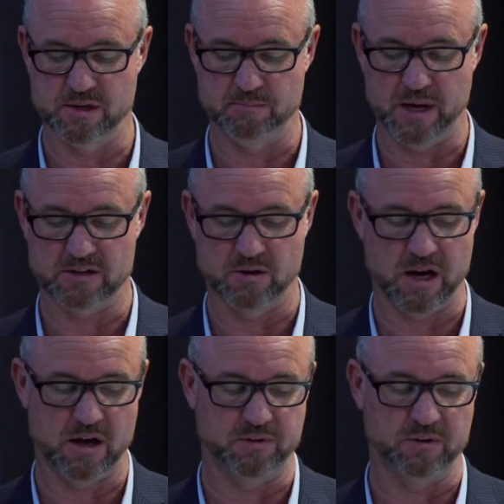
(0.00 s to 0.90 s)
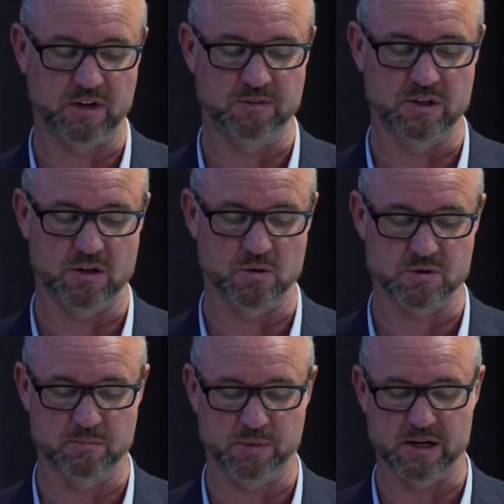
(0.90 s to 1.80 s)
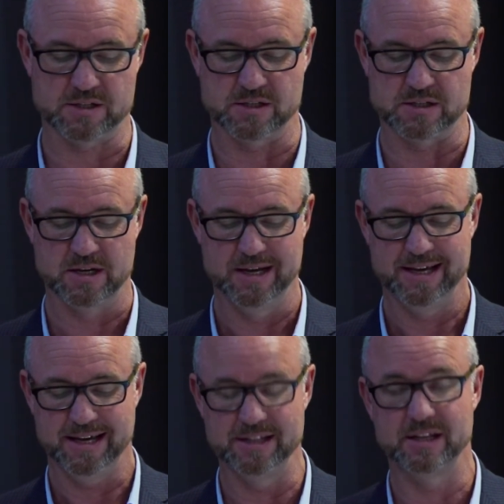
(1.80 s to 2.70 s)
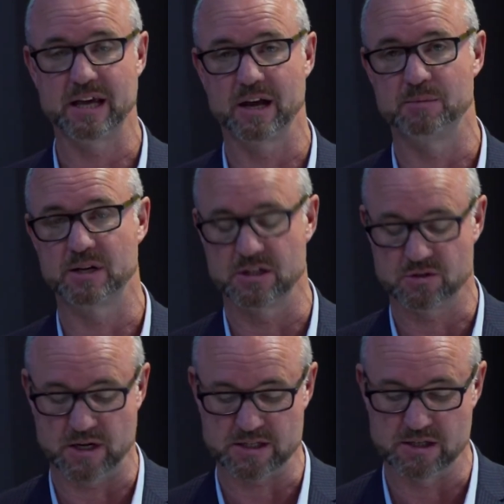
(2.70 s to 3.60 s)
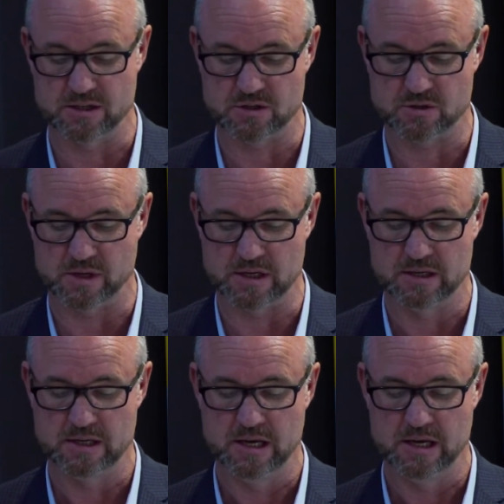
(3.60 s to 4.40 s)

impact on our health and safety culture and practices in the Canterbury construction industry.